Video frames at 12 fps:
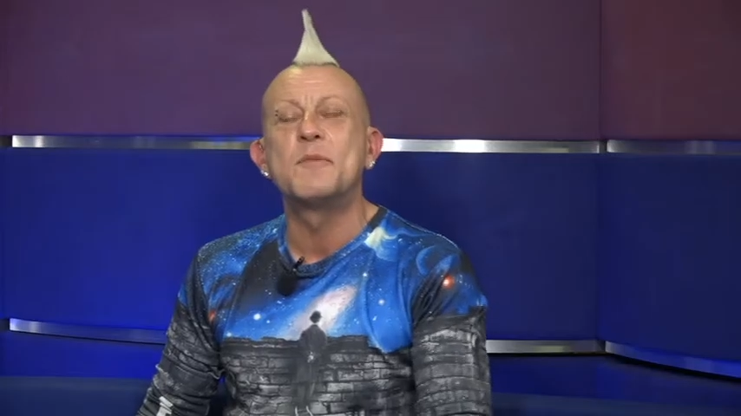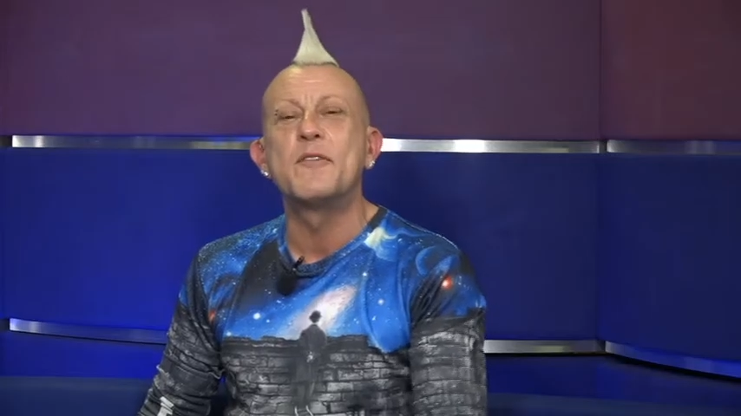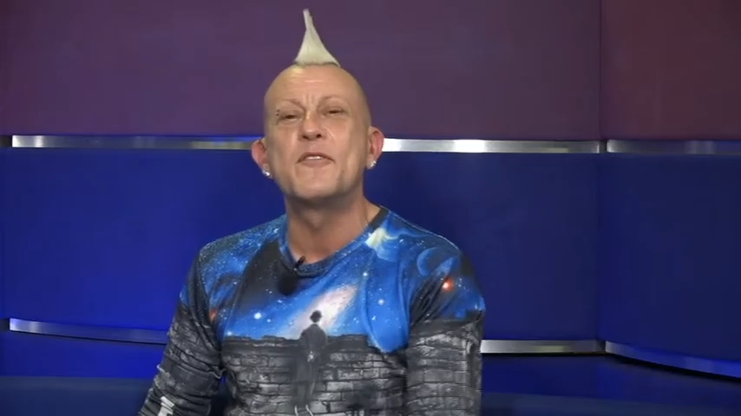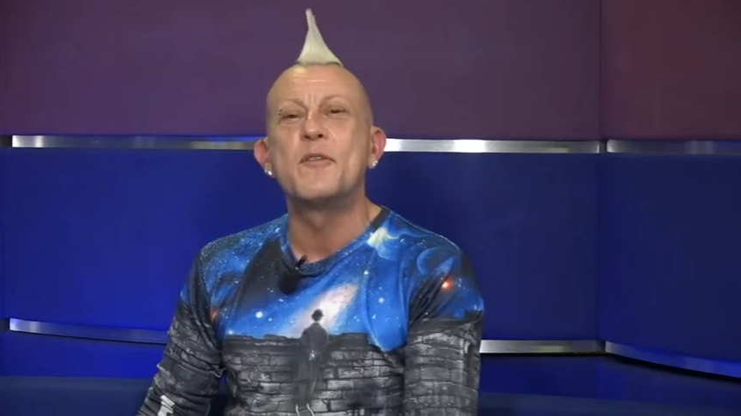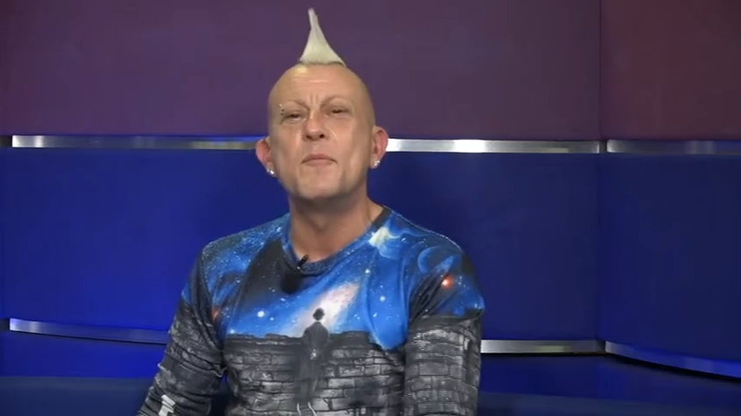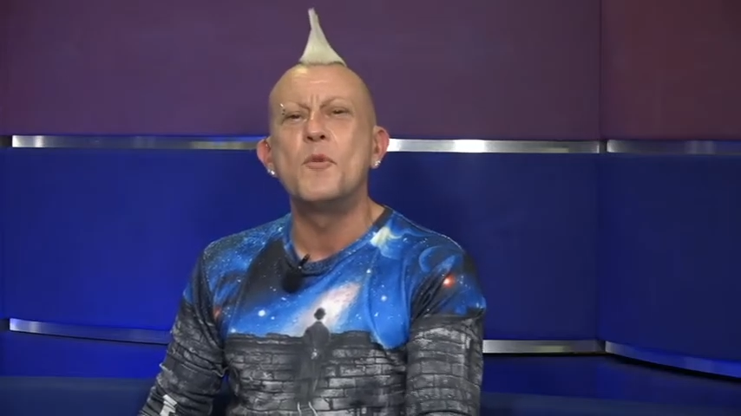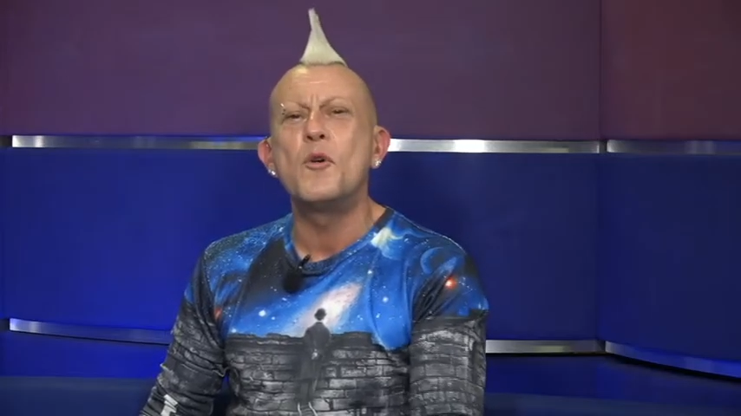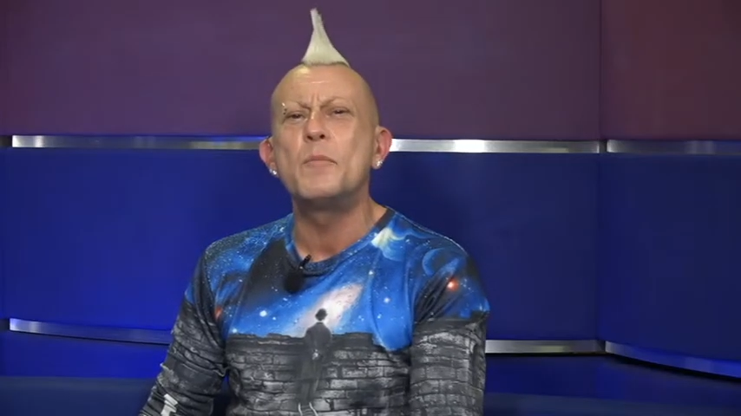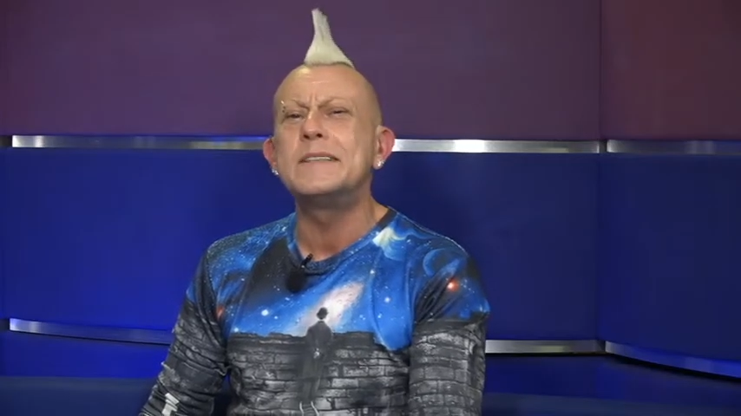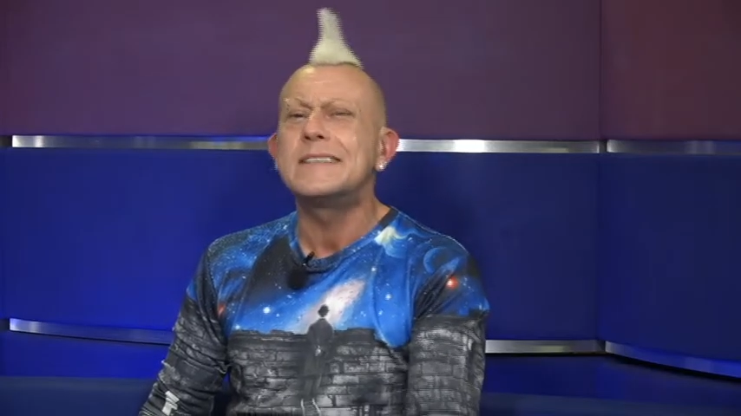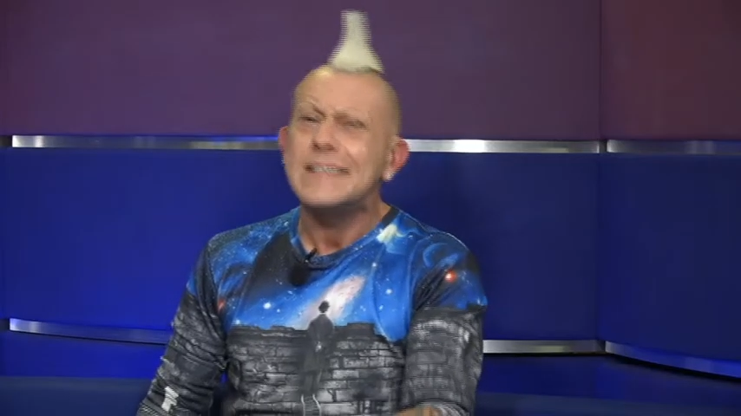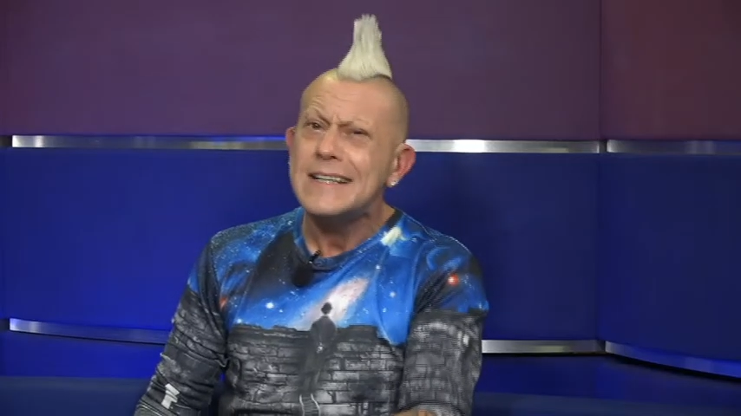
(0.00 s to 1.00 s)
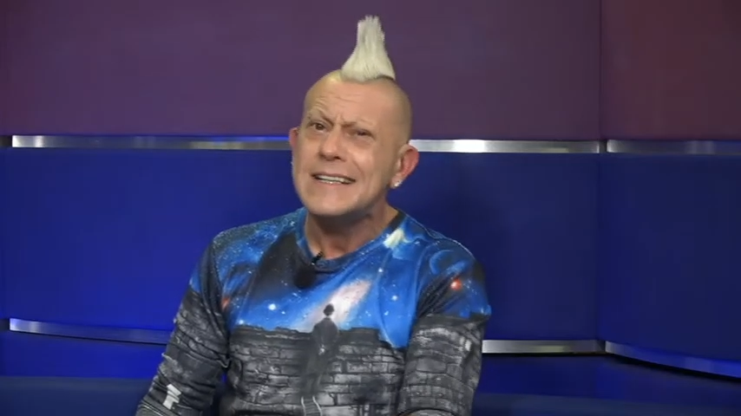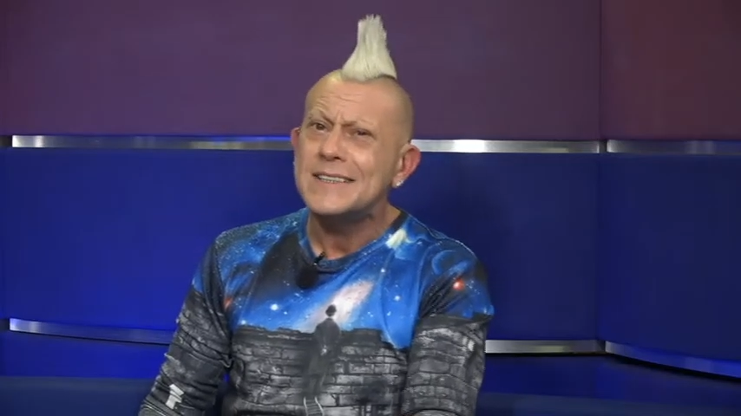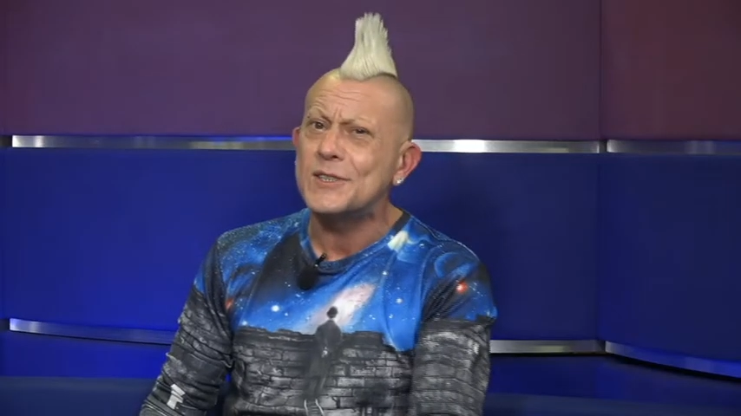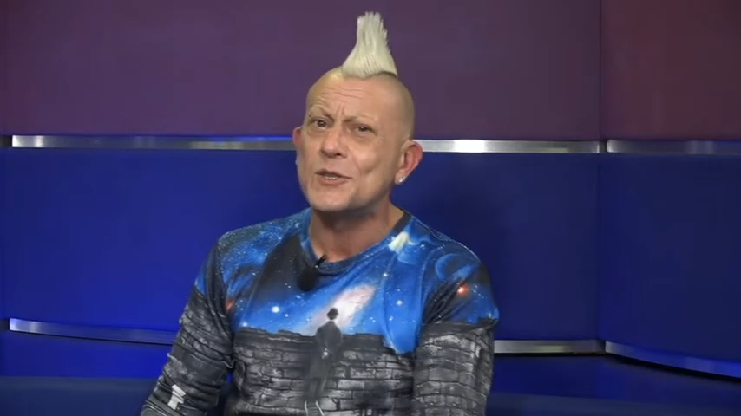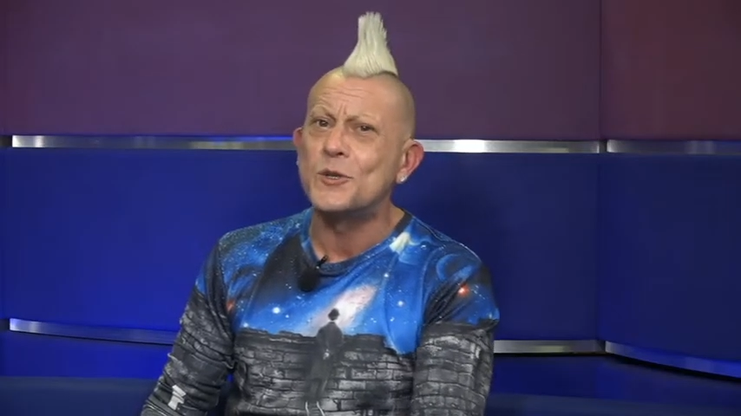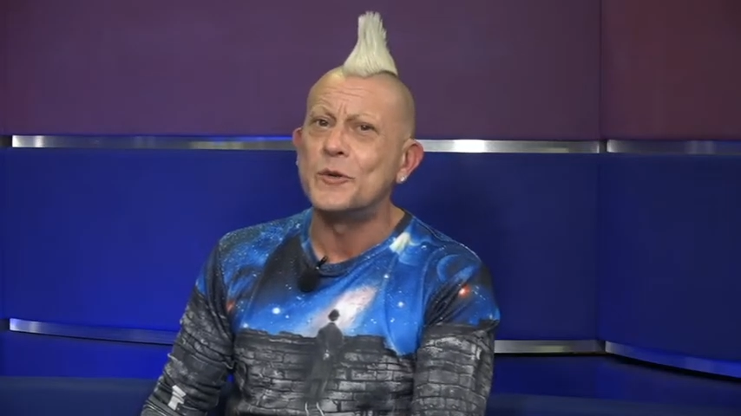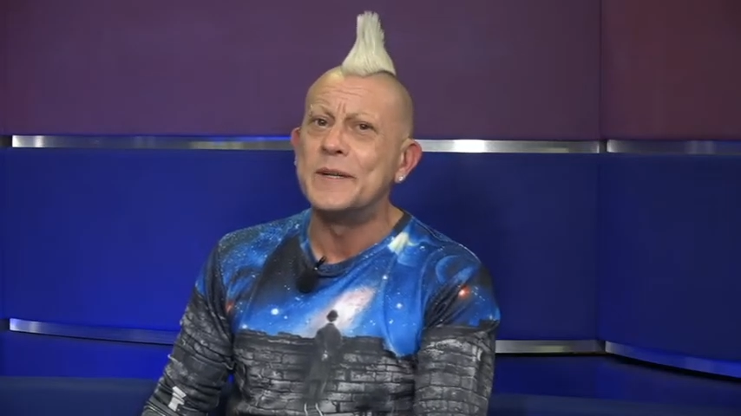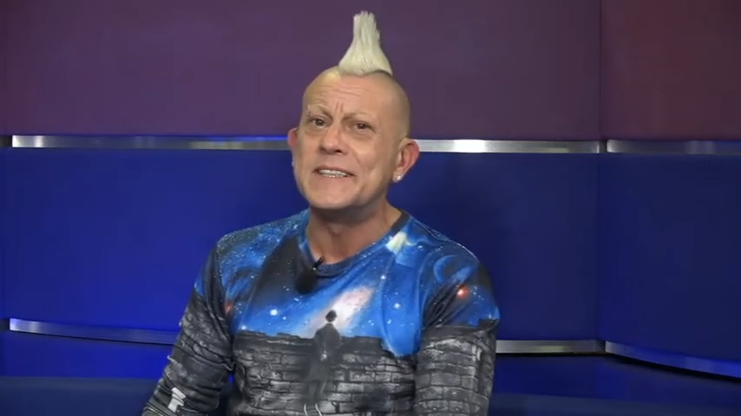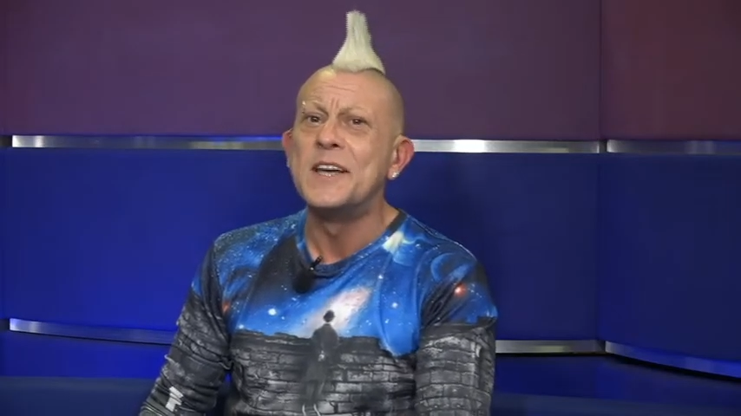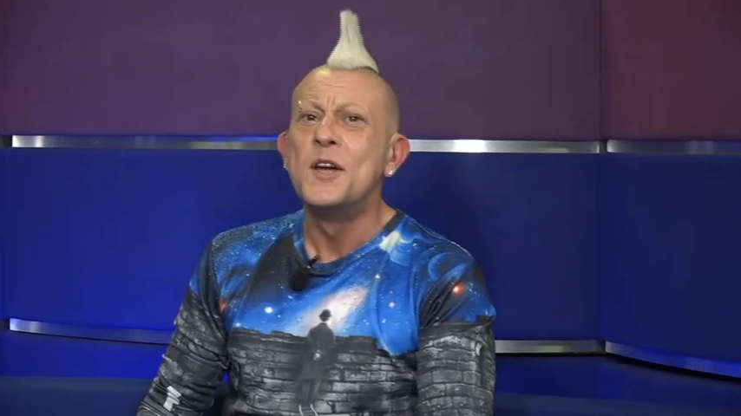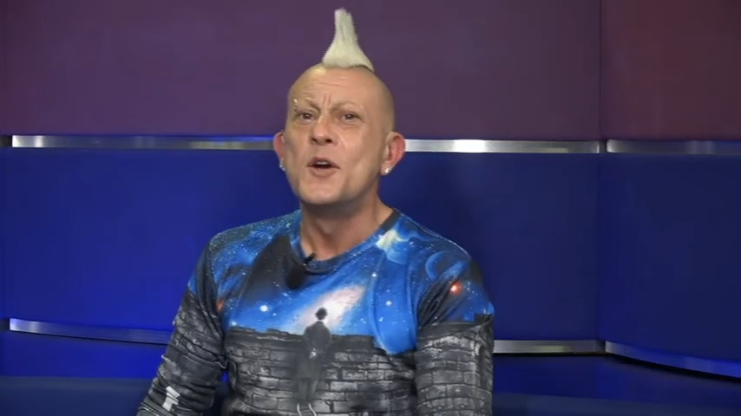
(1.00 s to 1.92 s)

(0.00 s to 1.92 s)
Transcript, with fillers: of the more bizarre stories